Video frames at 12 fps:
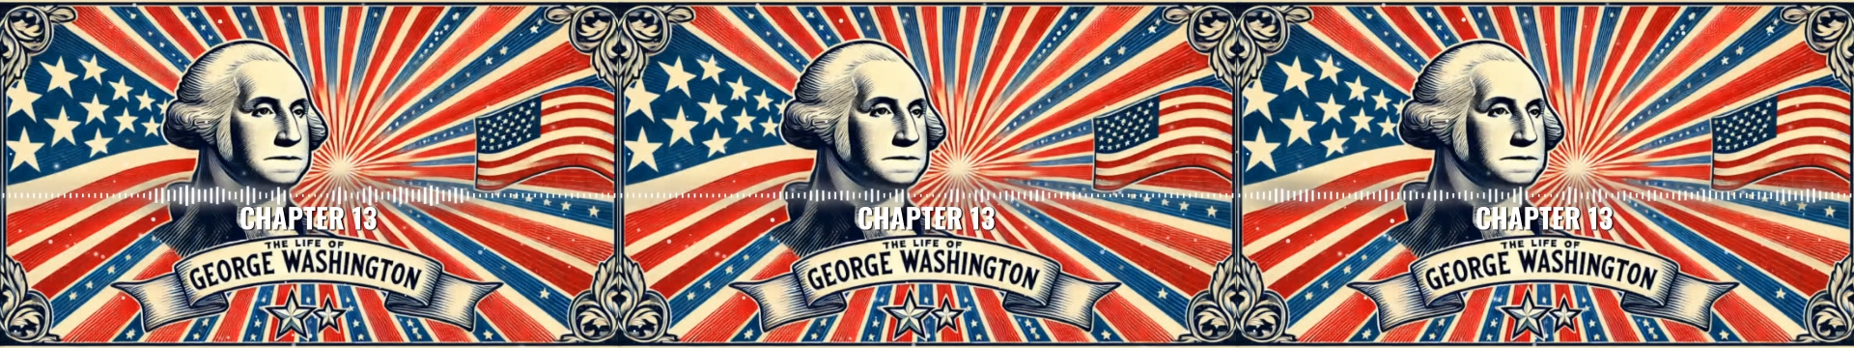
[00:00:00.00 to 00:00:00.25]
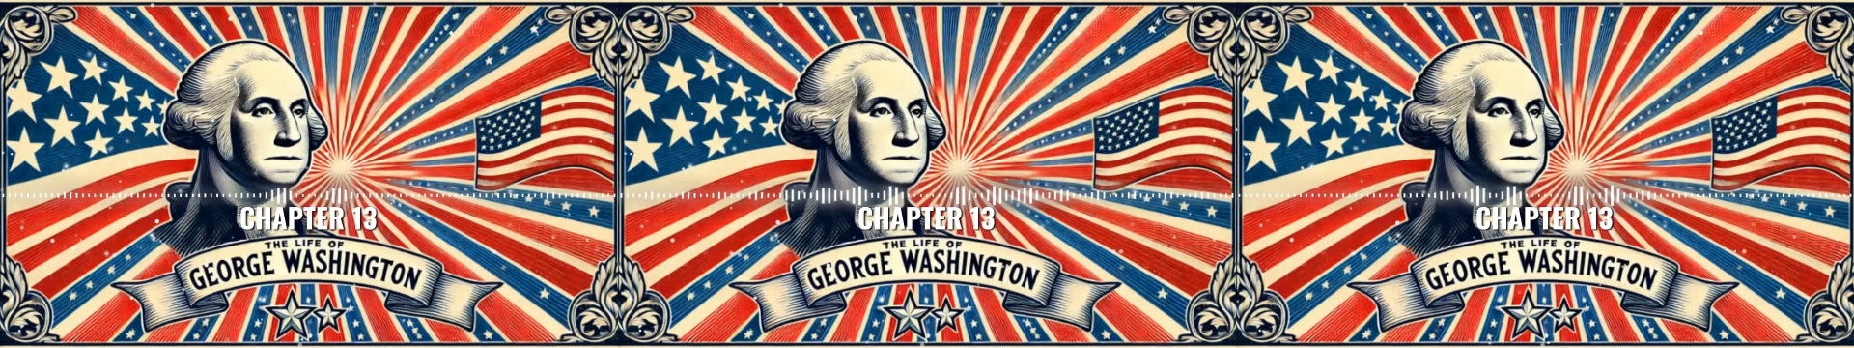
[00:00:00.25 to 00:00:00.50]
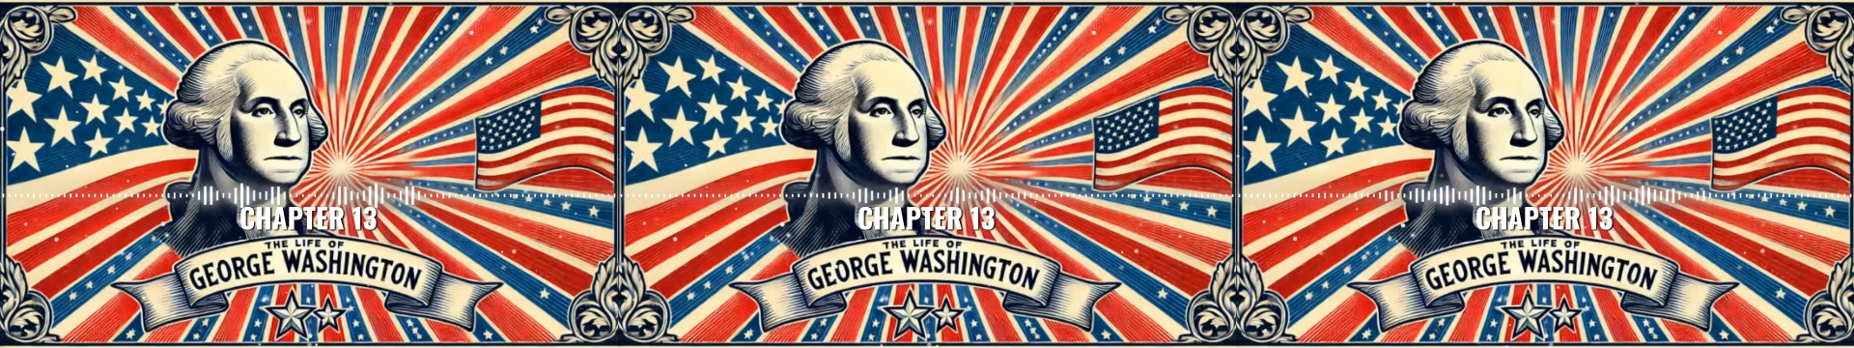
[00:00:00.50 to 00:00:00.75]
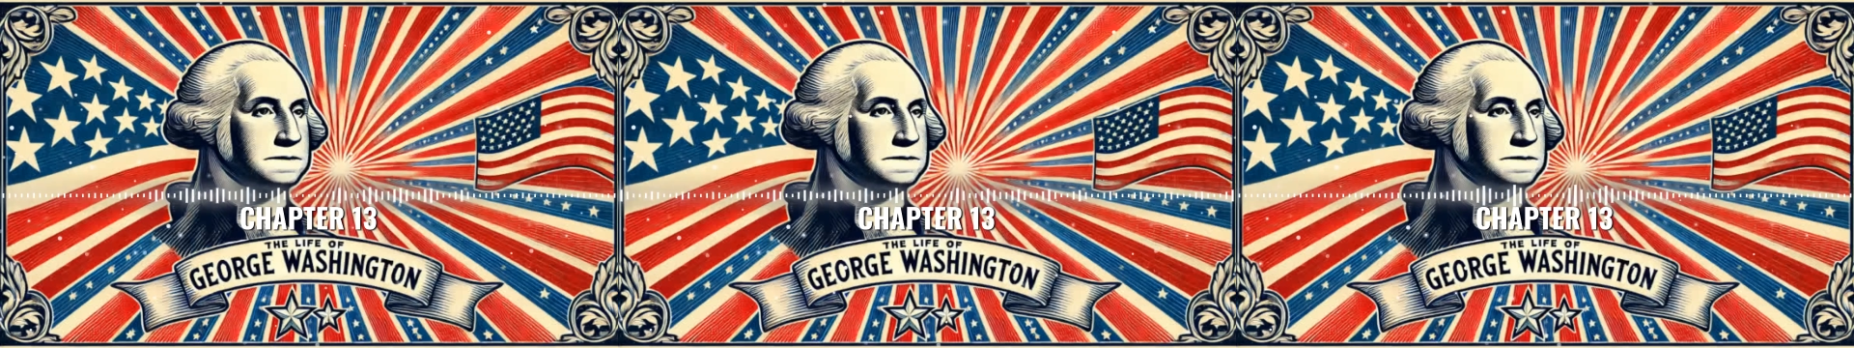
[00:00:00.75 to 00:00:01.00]
of 100
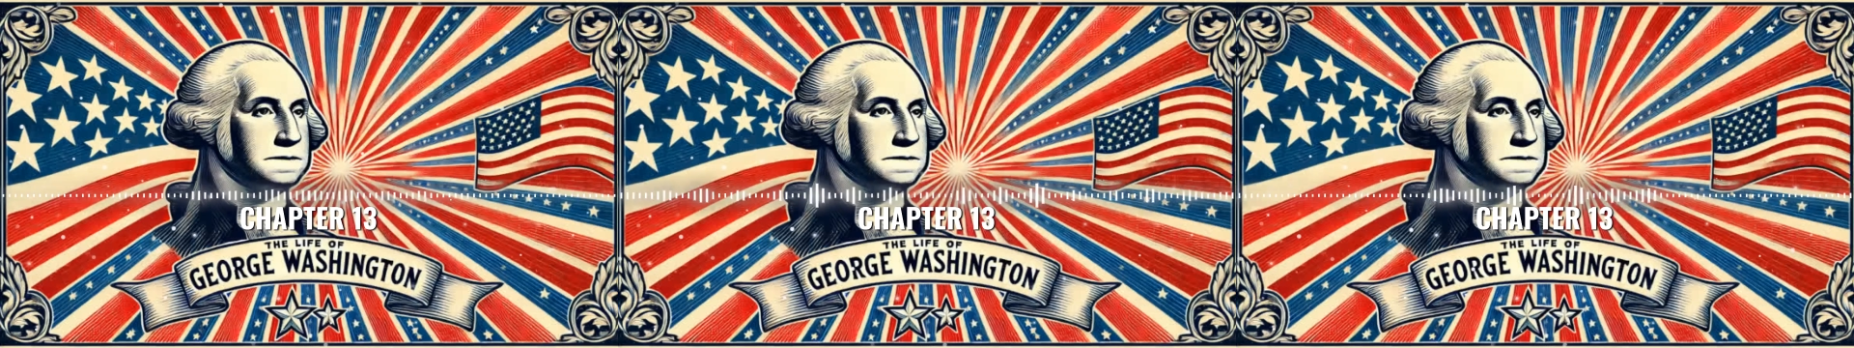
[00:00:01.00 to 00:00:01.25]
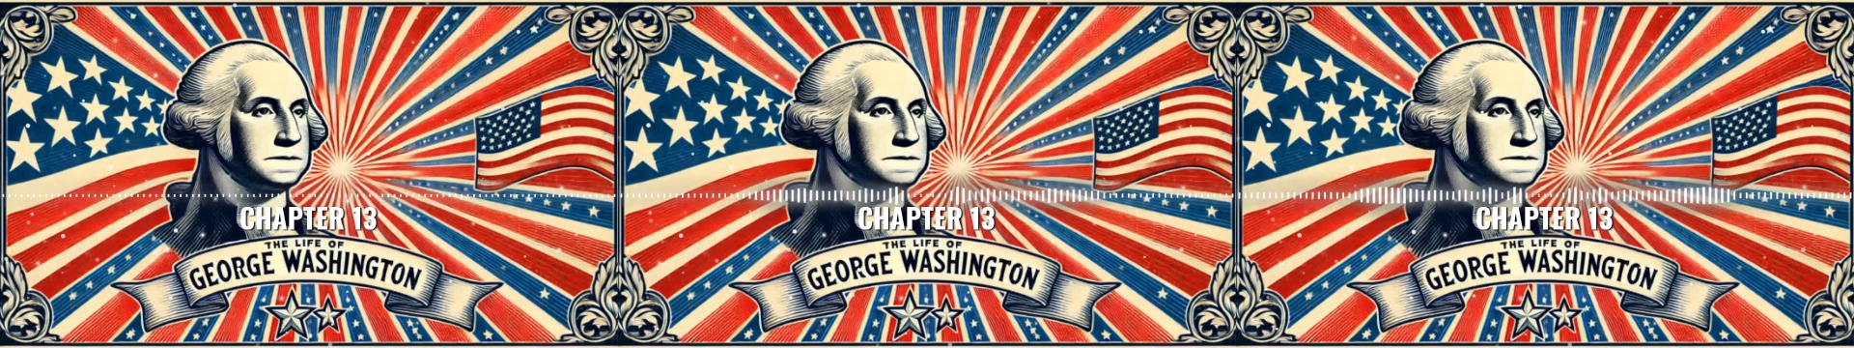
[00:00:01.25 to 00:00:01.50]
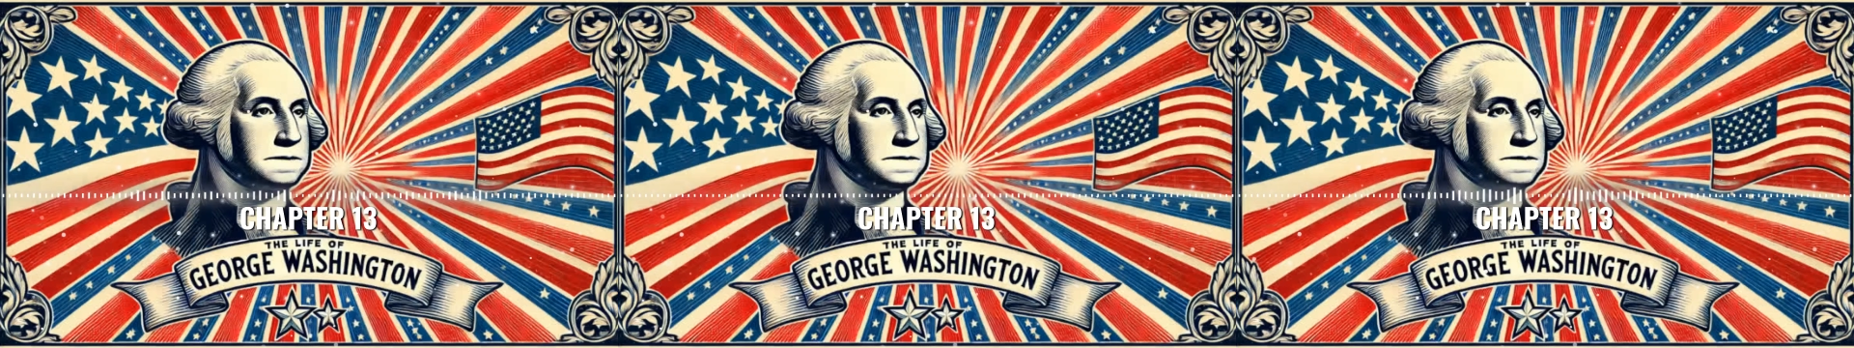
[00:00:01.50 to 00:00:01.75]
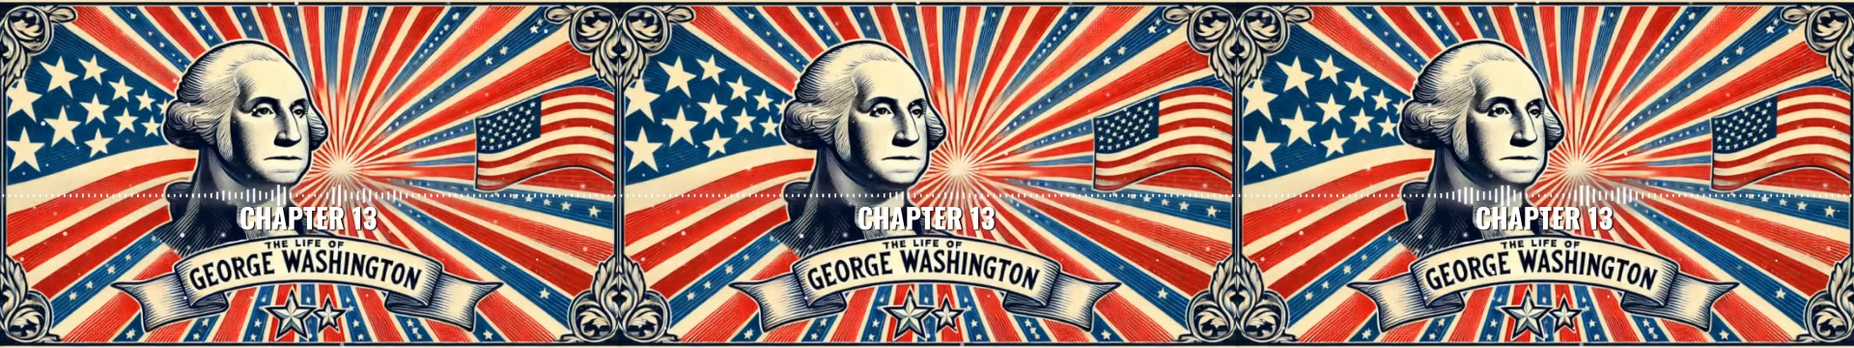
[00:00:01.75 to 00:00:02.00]
men on horse back
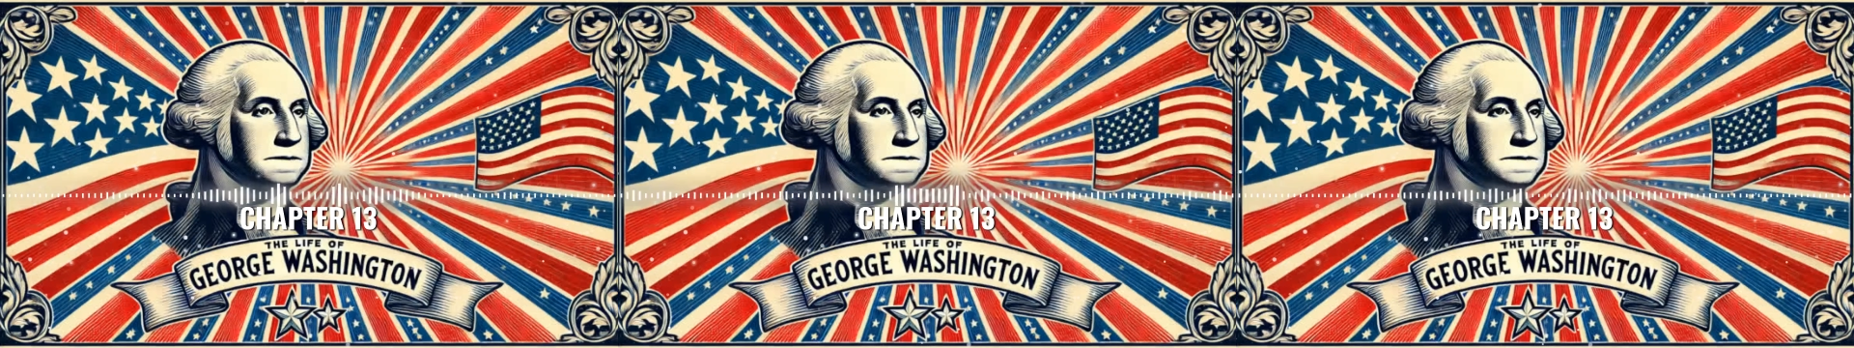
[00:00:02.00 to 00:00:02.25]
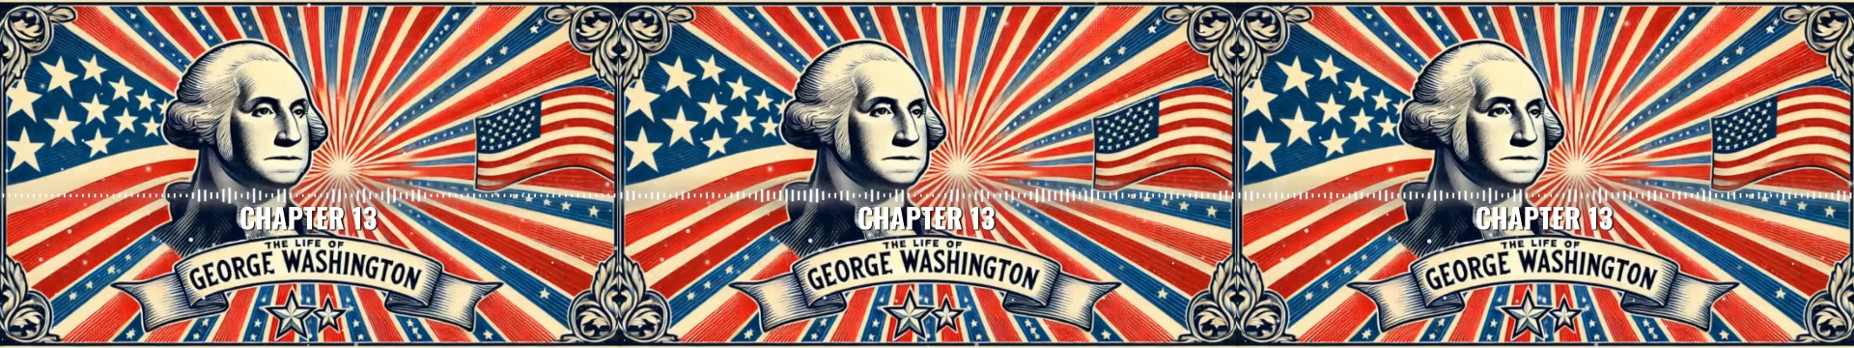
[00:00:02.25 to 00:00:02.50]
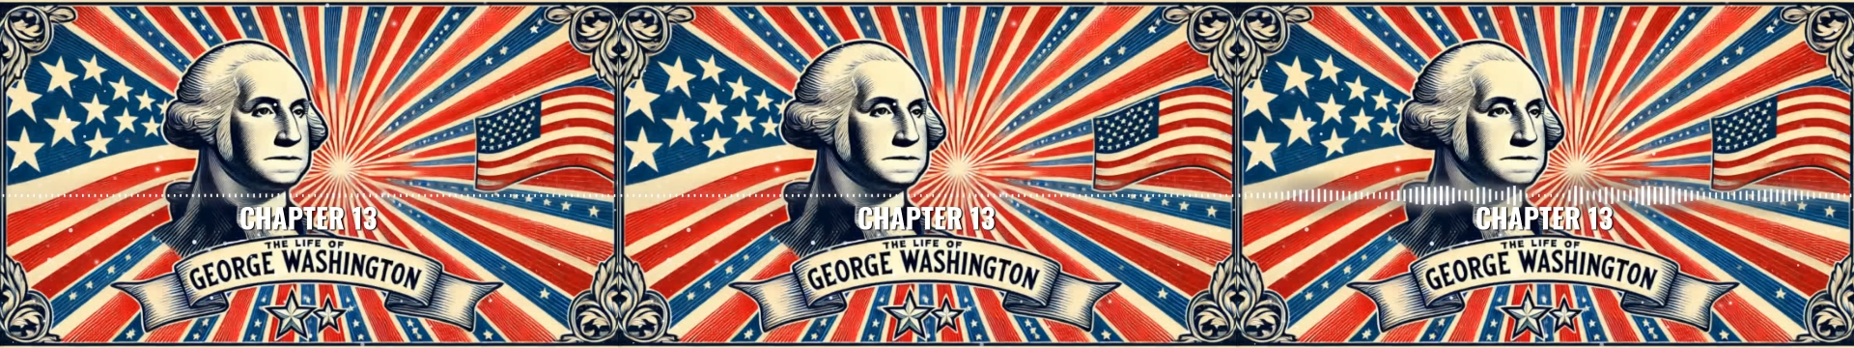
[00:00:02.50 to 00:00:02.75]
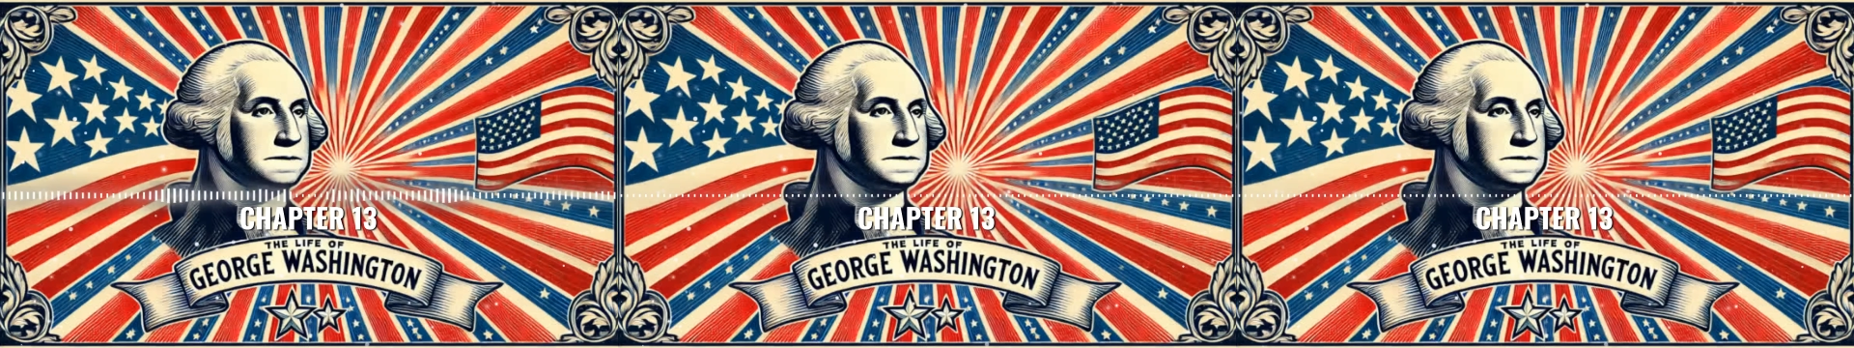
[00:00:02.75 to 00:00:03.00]
and 200 on
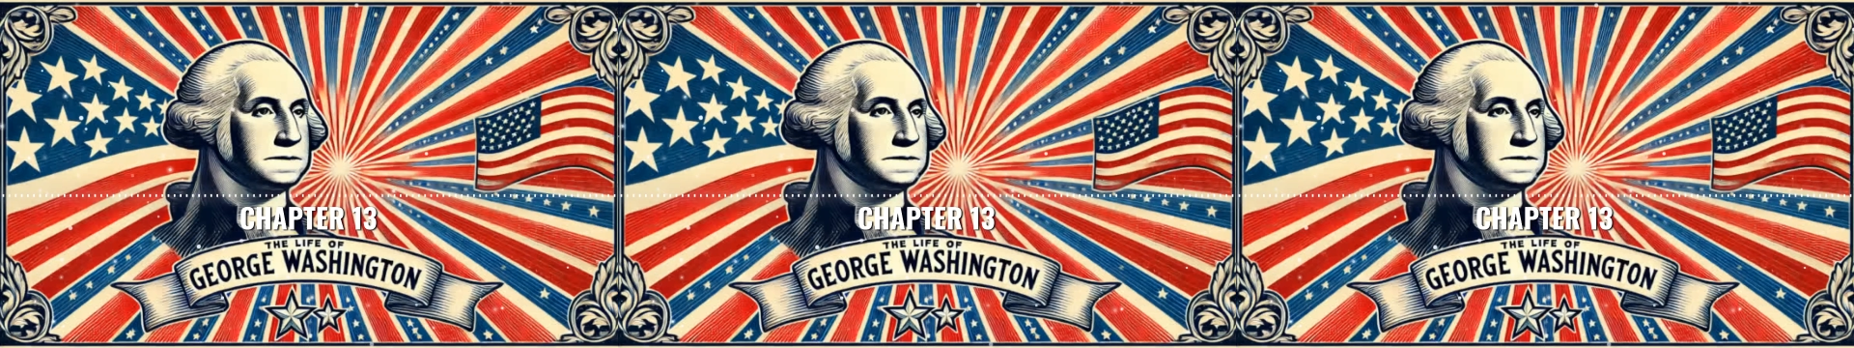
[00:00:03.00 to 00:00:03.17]
foot.